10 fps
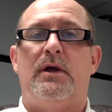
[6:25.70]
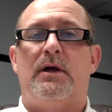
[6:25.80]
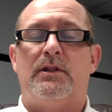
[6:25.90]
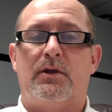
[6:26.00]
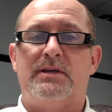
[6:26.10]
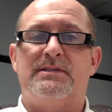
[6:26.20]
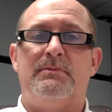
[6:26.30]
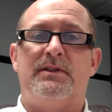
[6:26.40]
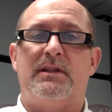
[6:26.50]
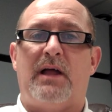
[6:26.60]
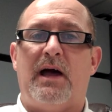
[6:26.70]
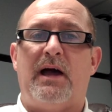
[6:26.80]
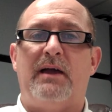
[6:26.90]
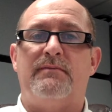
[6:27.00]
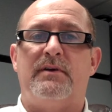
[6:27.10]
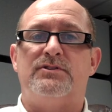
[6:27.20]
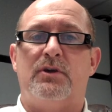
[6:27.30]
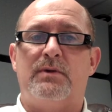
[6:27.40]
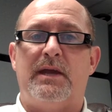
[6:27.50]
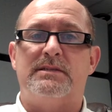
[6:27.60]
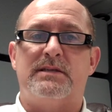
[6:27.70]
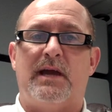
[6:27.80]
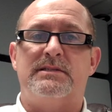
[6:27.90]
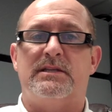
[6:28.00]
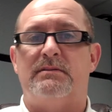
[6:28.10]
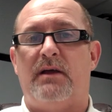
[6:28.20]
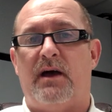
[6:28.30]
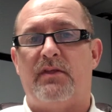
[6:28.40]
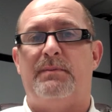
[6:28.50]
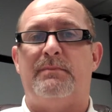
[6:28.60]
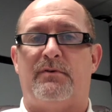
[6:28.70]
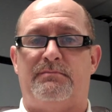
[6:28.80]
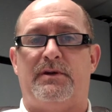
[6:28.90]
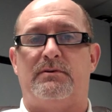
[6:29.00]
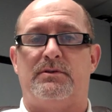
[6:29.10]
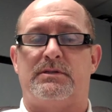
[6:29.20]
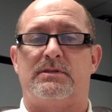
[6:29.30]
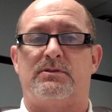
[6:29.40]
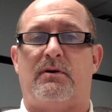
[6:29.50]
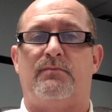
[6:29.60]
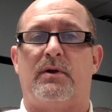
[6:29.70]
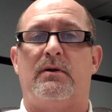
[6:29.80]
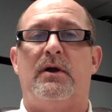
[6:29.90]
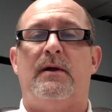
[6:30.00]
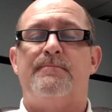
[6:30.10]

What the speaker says: look at some of the live showcase sites that other people have built using the software,